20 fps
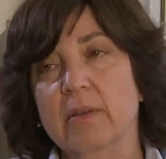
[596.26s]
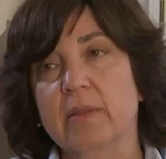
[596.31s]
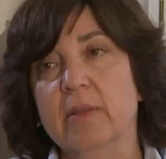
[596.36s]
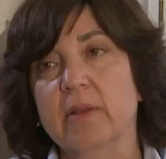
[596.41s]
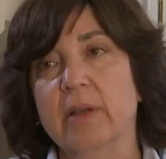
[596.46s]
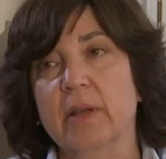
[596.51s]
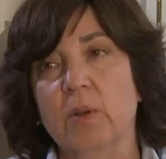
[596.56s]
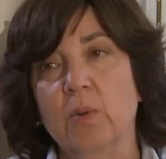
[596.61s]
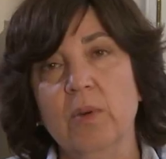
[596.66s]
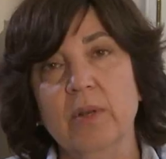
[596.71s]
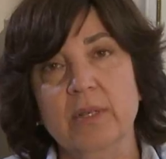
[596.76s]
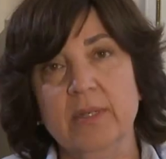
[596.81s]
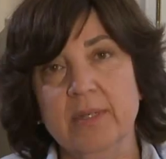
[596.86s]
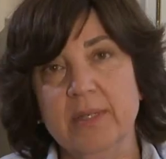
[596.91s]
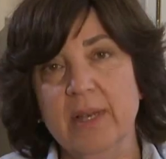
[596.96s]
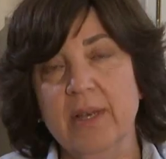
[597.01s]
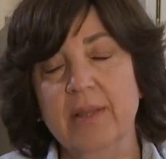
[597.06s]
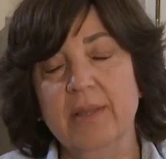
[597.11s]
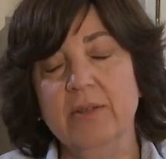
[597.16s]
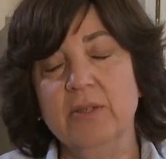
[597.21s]
They're going to want to
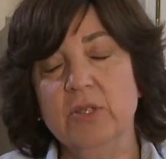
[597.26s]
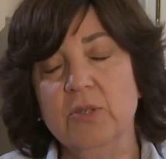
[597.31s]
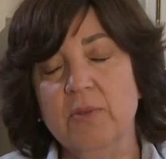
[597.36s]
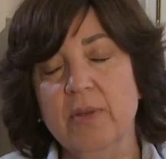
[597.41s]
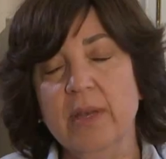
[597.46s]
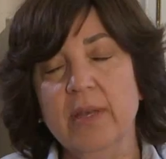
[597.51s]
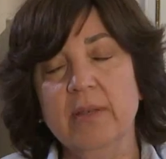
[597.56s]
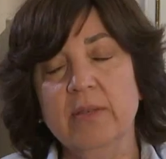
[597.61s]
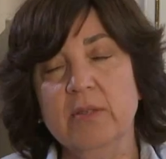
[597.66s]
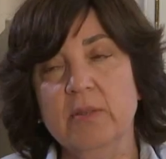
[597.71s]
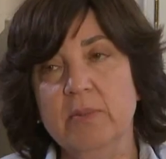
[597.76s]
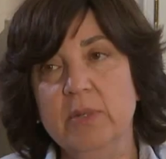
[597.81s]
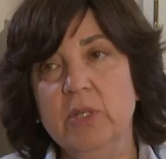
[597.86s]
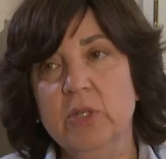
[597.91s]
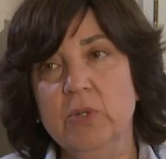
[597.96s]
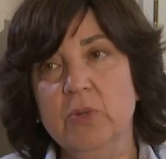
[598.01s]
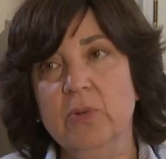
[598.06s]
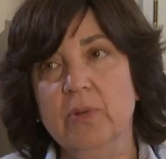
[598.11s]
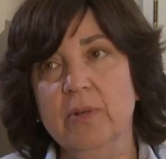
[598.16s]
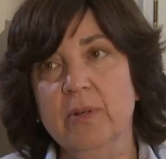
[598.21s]
sell their strengths, to be
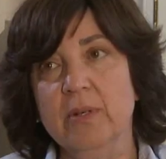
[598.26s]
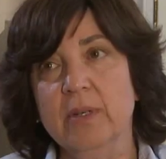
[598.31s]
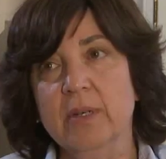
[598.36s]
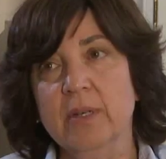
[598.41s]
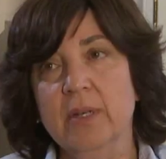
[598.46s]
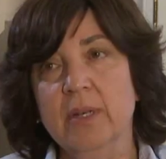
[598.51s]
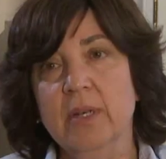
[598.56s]
sure,